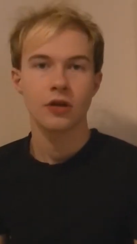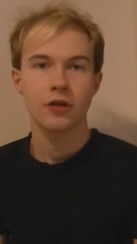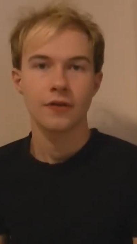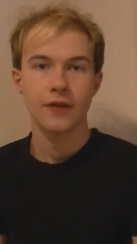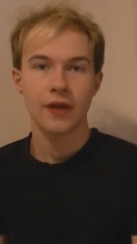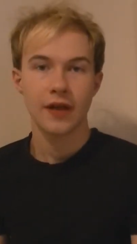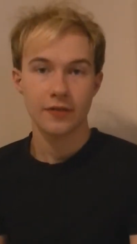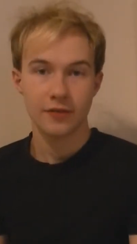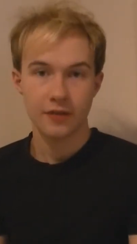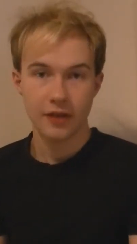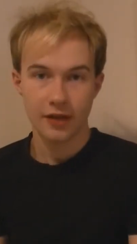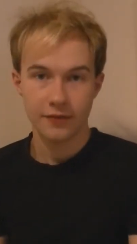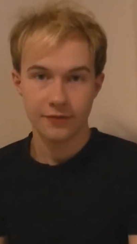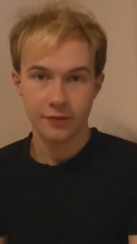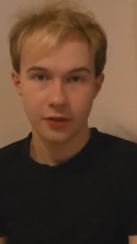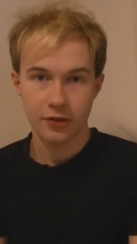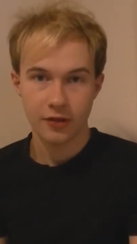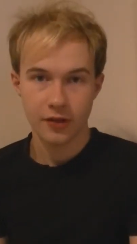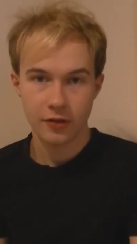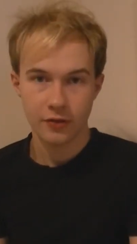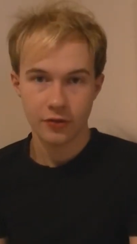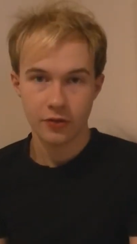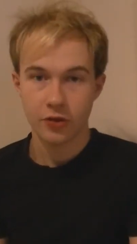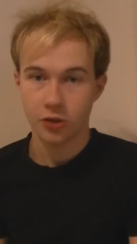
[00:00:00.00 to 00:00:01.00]
That's after
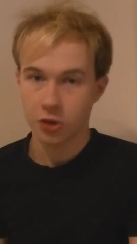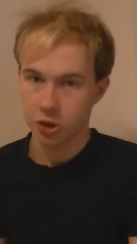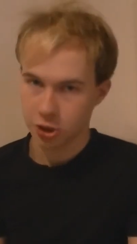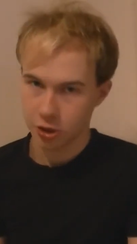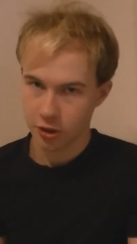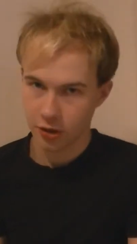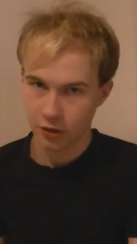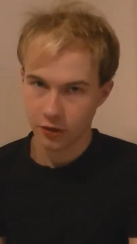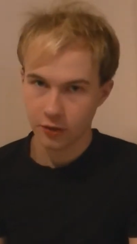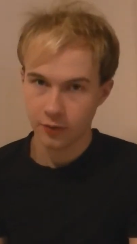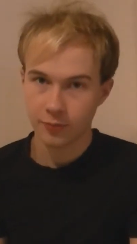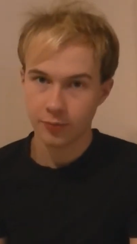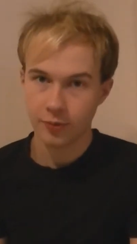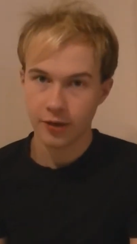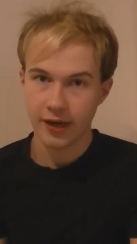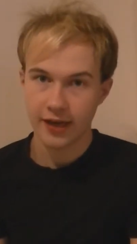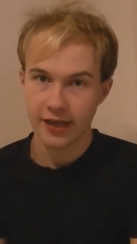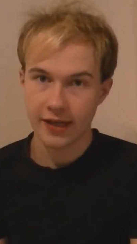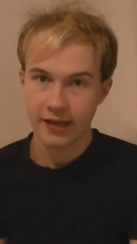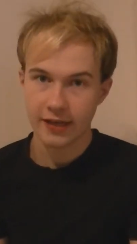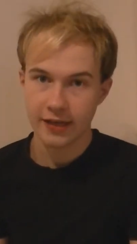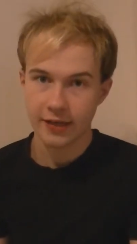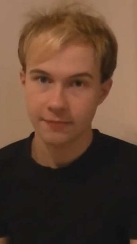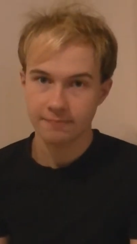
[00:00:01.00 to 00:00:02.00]
this short
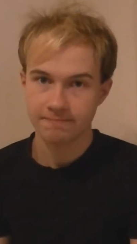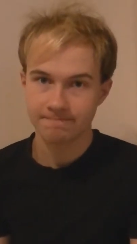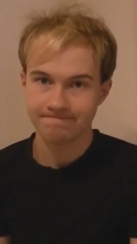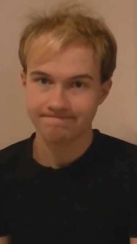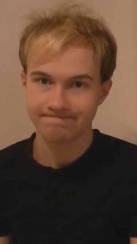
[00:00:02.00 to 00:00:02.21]
break.